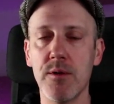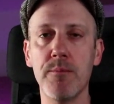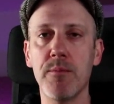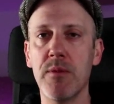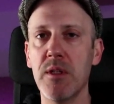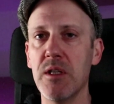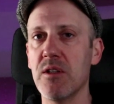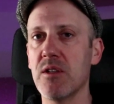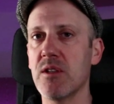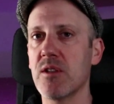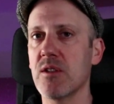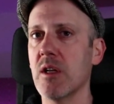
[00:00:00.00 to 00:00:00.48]

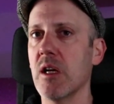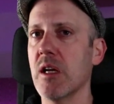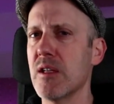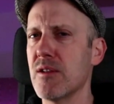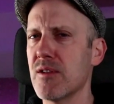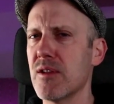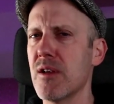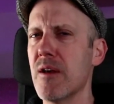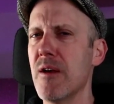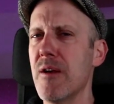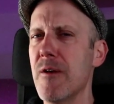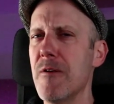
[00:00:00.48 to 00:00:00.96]
These
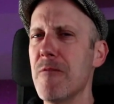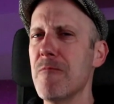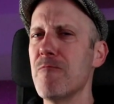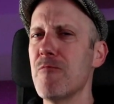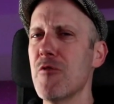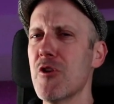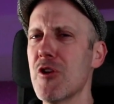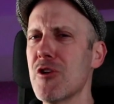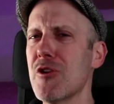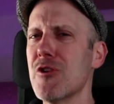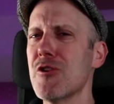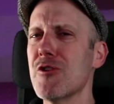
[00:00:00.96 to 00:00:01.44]
sites,
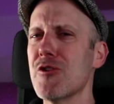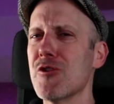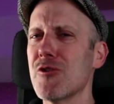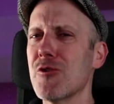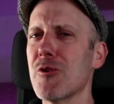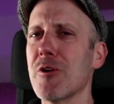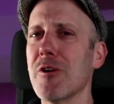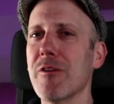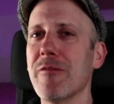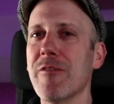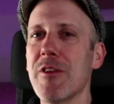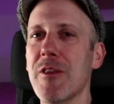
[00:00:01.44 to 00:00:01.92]

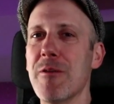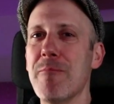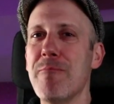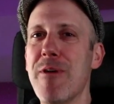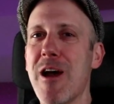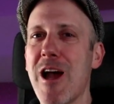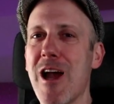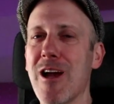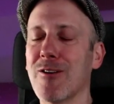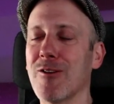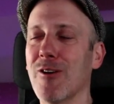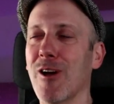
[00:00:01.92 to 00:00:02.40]
sort of in the
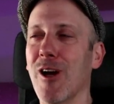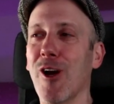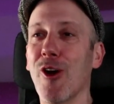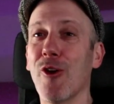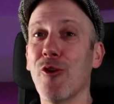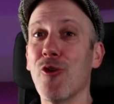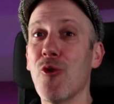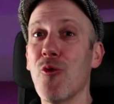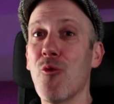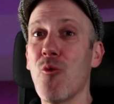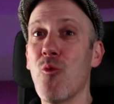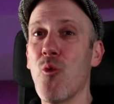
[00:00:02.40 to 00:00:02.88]
background,
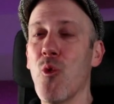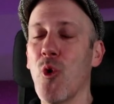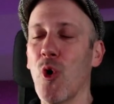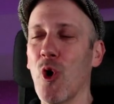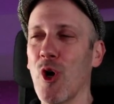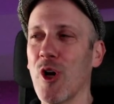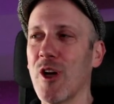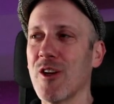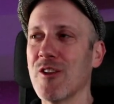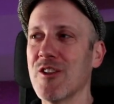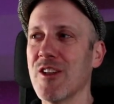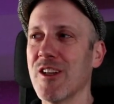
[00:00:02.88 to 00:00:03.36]

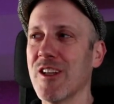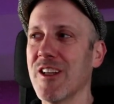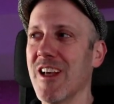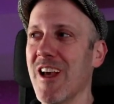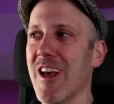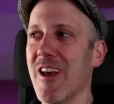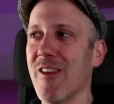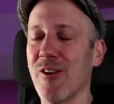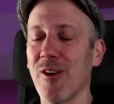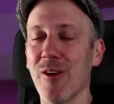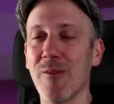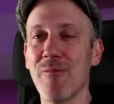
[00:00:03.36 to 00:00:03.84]
work
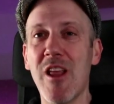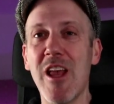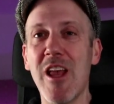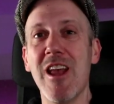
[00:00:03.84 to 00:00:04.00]
together.